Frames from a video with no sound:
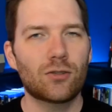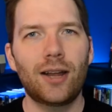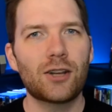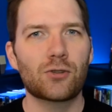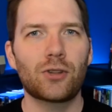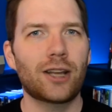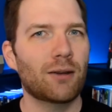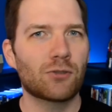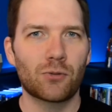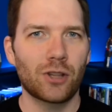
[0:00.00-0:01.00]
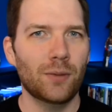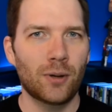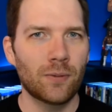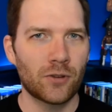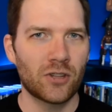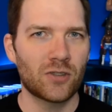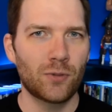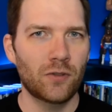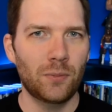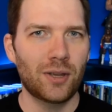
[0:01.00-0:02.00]
So naturally, I was really pumped for this
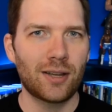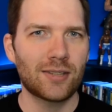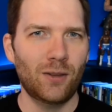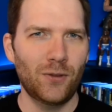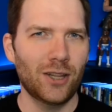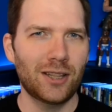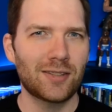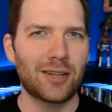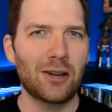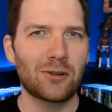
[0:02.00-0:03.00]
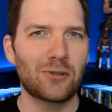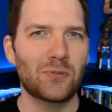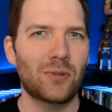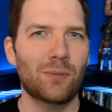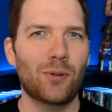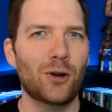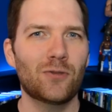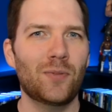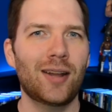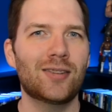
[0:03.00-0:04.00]
movie because I feel like this character's been a part of
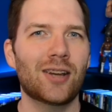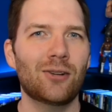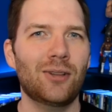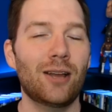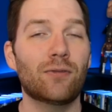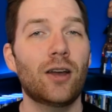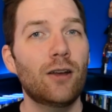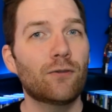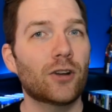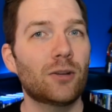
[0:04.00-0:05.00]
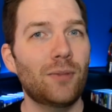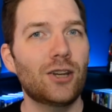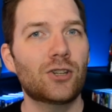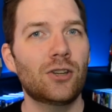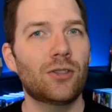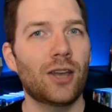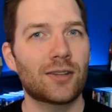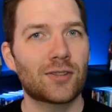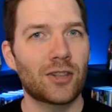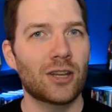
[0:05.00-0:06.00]
my entire life. Funimation,
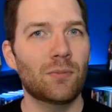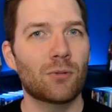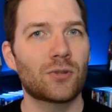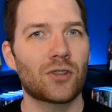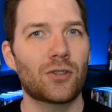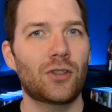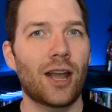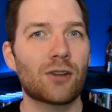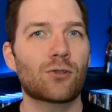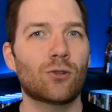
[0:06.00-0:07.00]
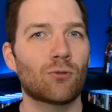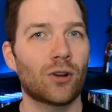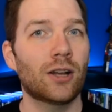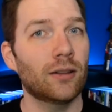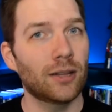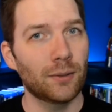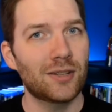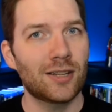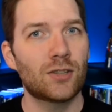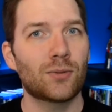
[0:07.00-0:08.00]
thanks to them, there was a theatrical run
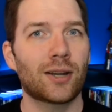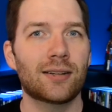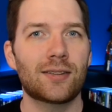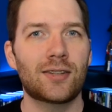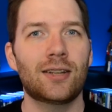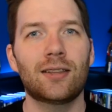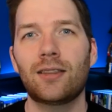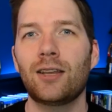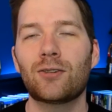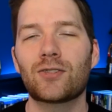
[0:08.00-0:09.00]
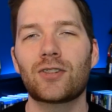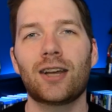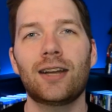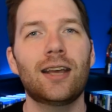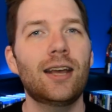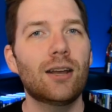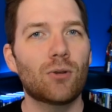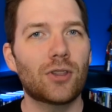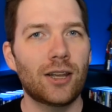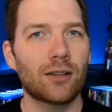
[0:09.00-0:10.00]
limited, so I got to see it in theaters tonight
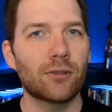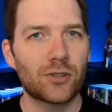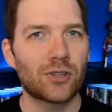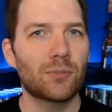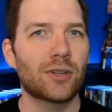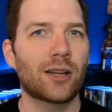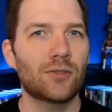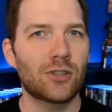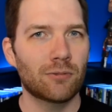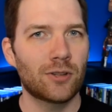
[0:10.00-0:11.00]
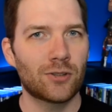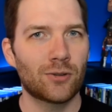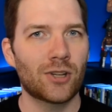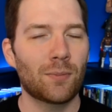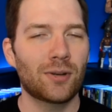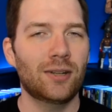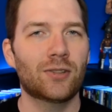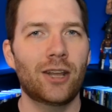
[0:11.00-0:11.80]
with English subtitles, the original Japanese